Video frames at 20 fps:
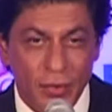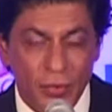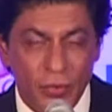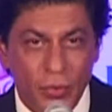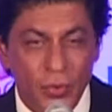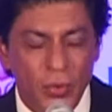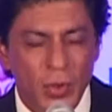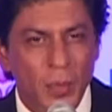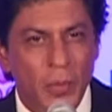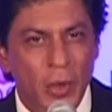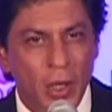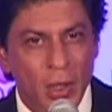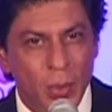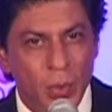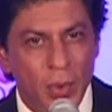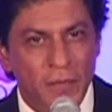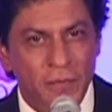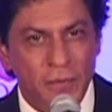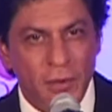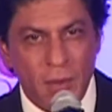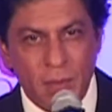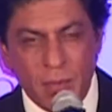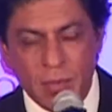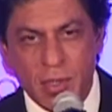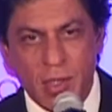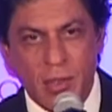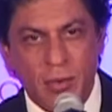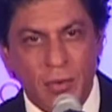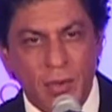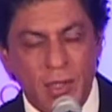through the Bollywood
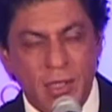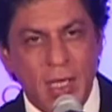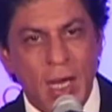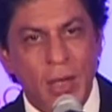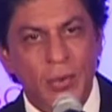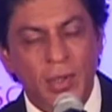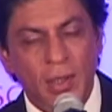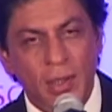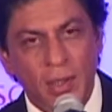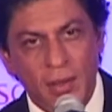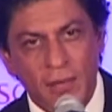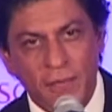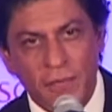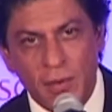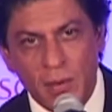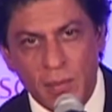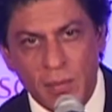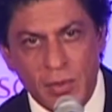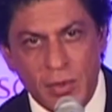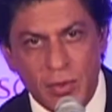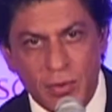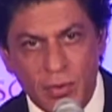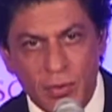films, through the South Indian films,